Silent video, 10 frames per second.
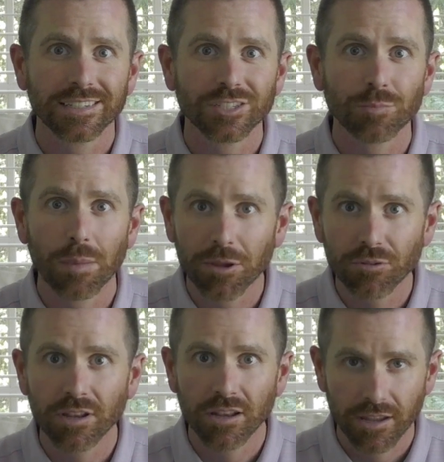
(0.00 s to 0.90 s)
So maybe
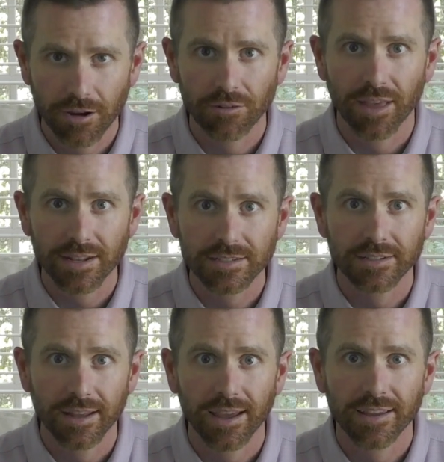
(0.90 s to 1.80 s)
you need to hear that
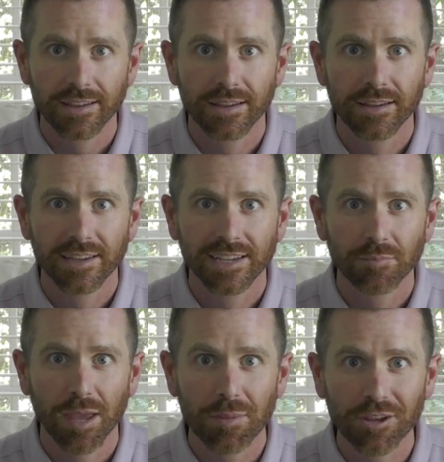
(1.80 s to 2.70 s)
today.
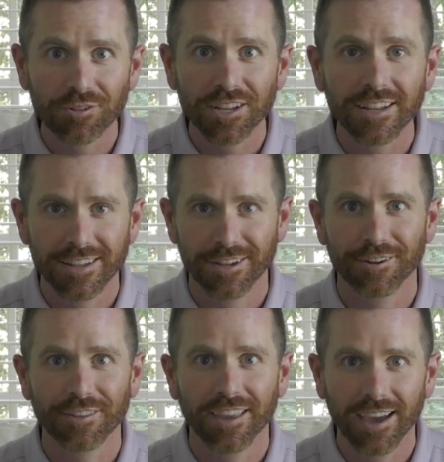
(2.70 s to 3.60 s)
Maybe you need to
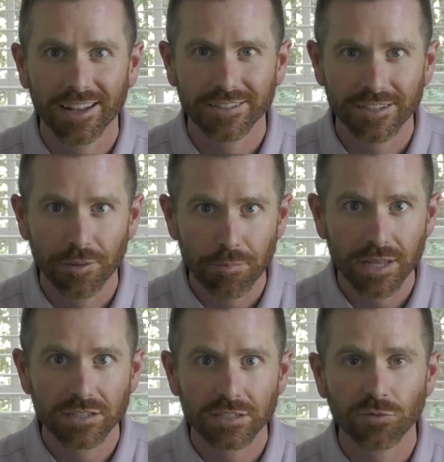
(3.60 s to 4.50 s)
hear that God is in the
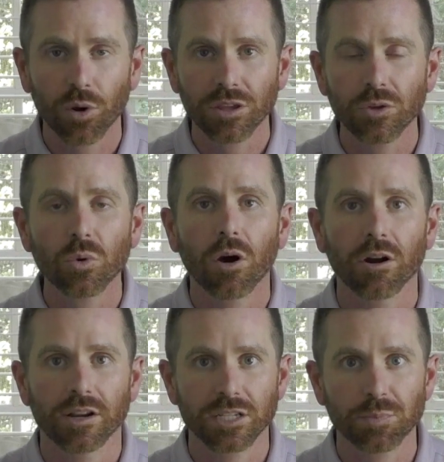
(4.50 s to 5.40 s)
midst of what you
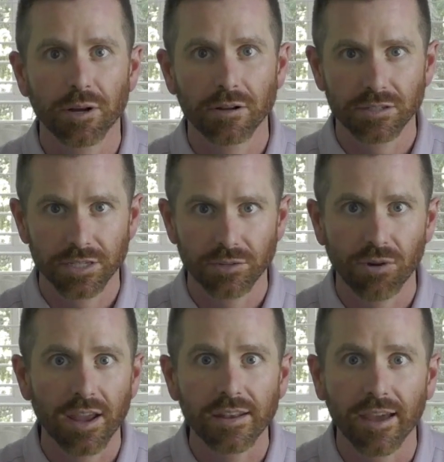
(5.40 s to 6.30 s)
are experiencing
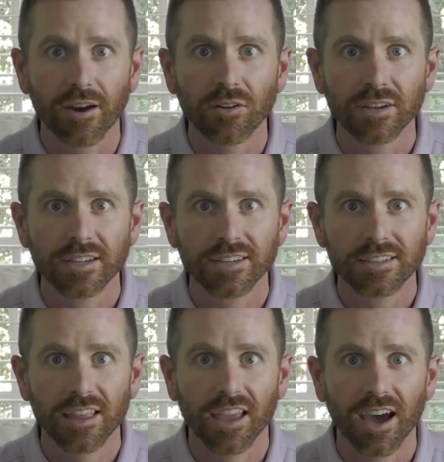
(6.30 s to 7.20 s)
right now,
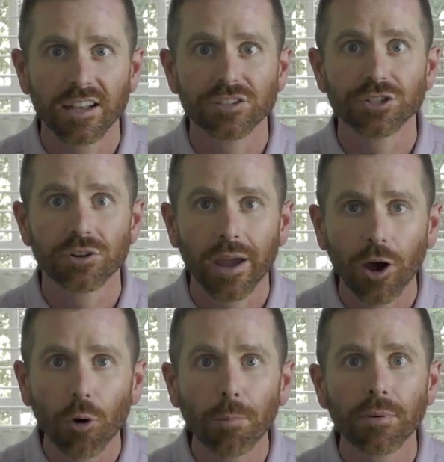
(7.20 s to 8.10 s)
that God is your
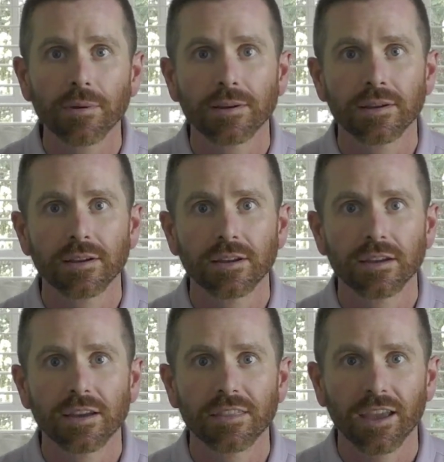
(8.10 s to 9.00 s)
help,
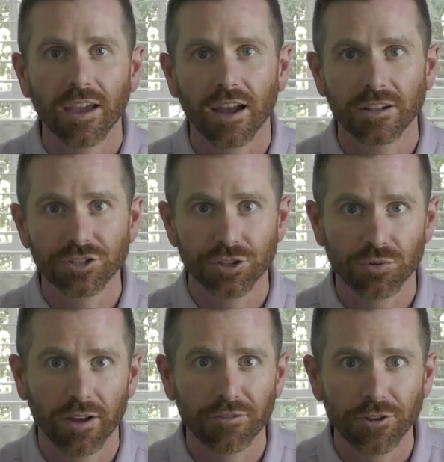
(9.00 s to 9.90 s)
and that God is your
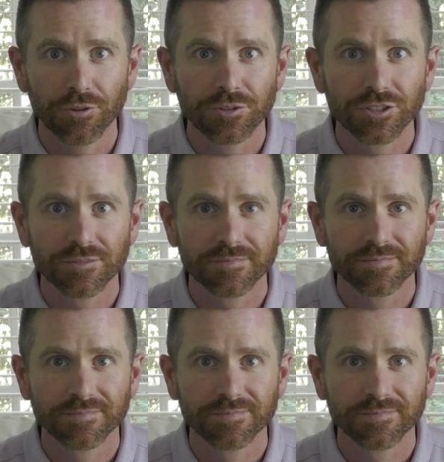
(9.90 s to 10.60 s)
refuge.